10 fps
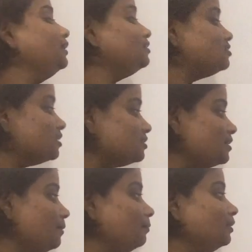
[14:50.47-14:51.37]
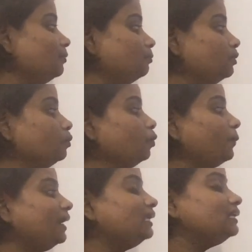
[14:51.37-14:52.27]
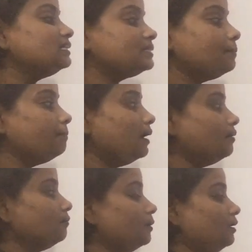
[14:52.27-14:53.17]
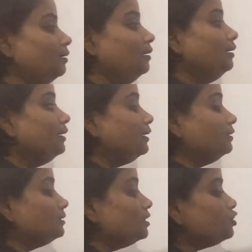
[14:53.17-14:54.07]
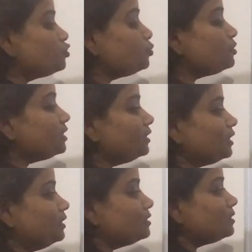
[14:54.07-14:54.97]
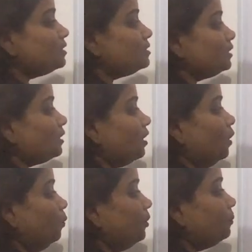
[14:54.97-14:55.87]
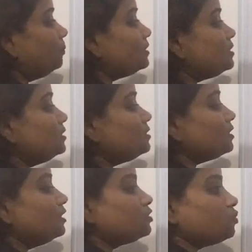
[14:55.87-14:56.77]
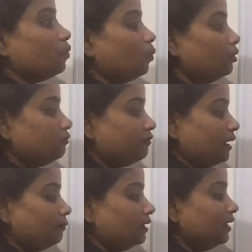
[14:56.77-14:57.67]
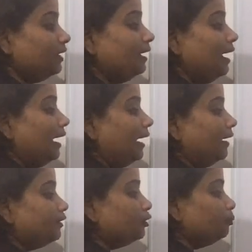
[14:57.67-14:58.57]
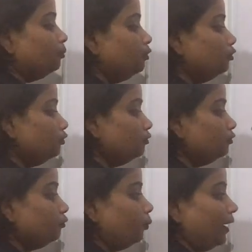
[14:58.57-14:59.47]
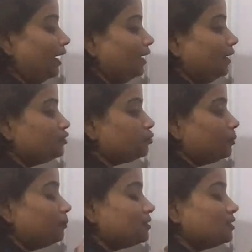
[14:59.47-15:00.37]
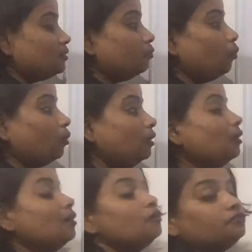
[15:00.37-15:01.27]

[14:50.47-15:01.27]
Next example, the blue whale is a mammal. In these two sentences, the cow represents its whole family and the blue whale, it represents the whole